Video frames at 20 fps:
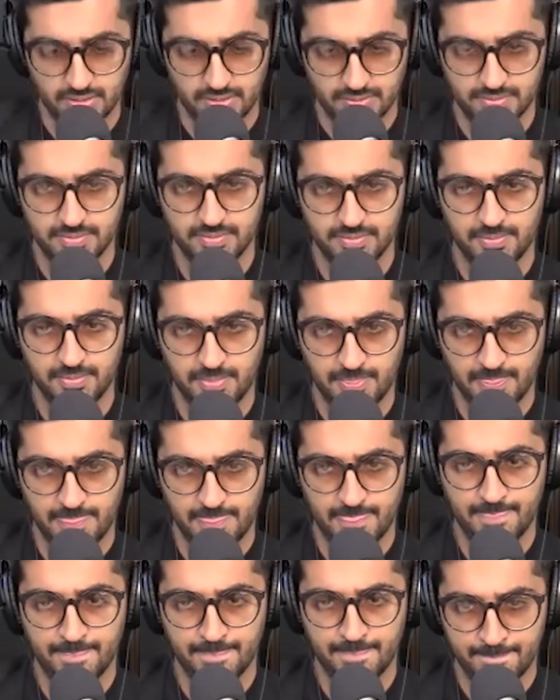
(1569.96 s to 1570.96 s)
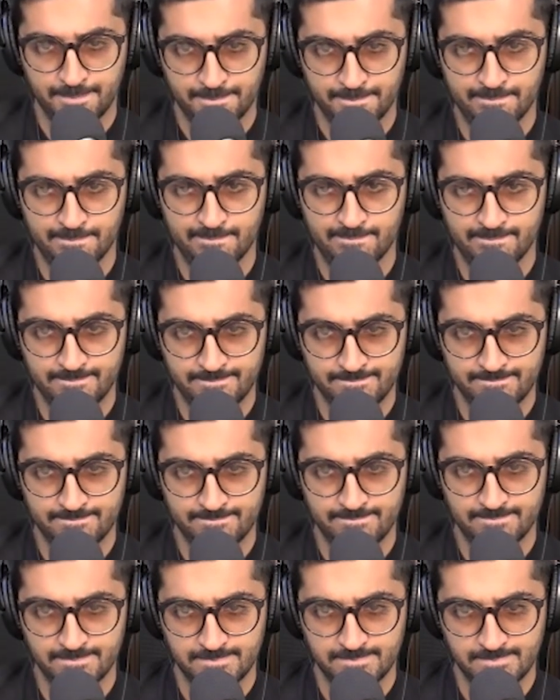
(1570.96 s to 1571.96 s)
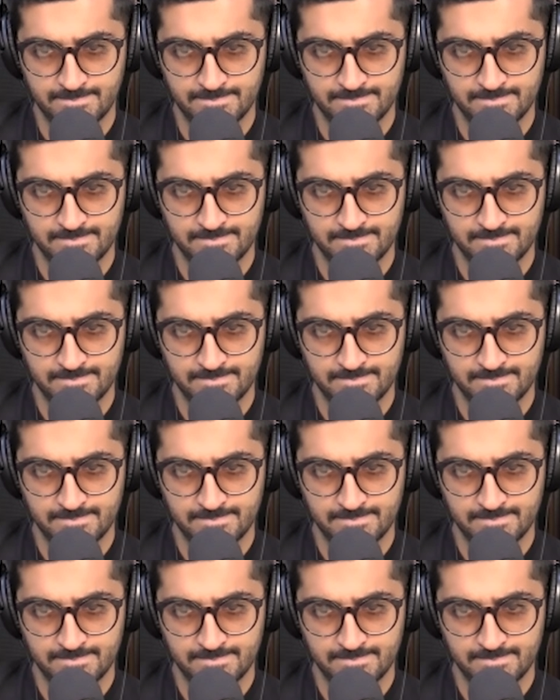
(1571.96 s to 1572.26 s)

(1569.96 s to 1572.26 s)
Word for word: Like in the West. And that's never